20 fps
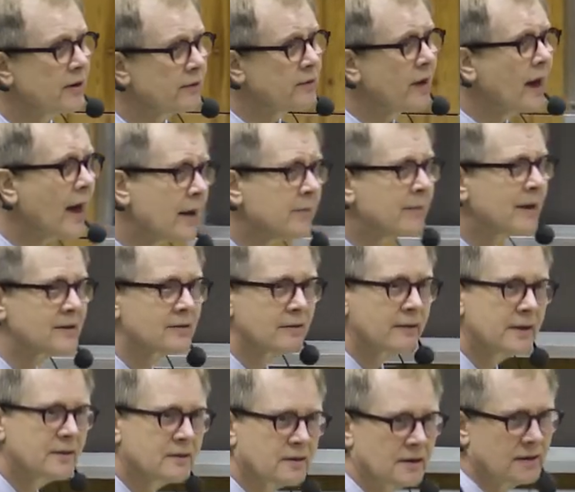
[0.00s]
of time as an
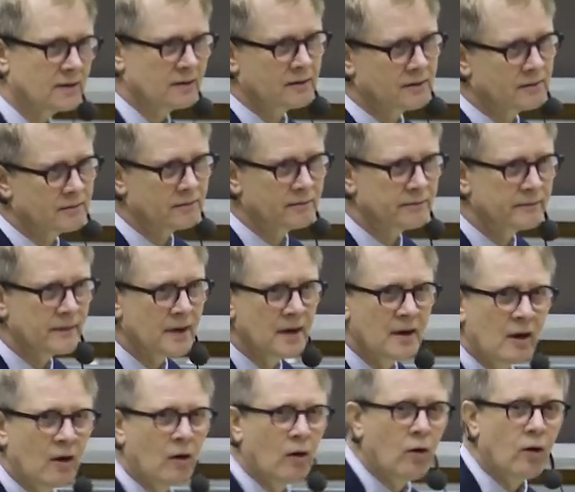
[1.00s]
instance,
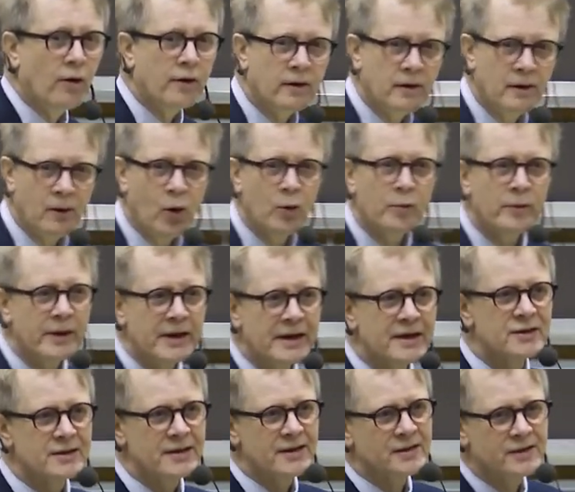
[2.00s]
or over in
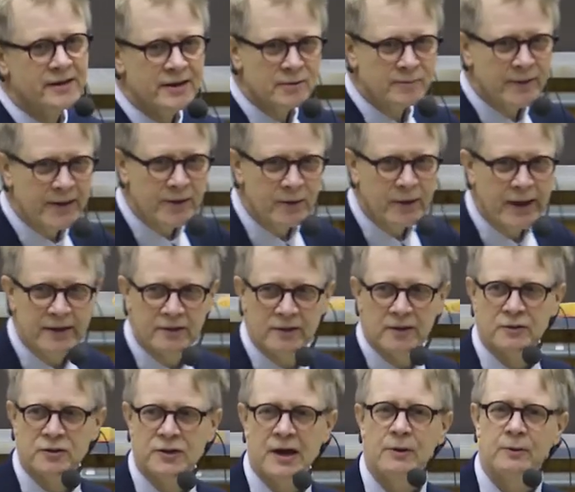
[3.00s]
instances when you get
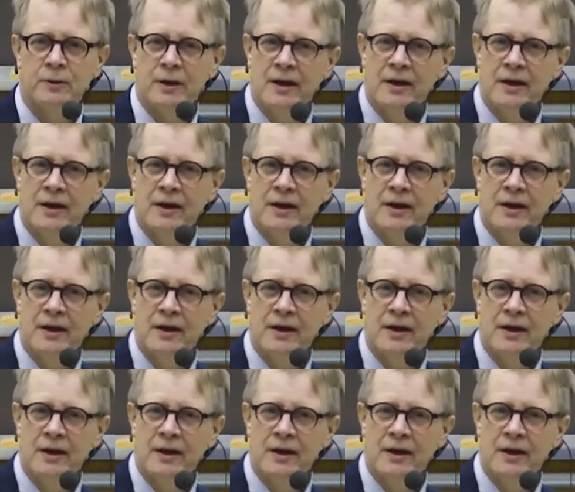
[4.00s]
the sound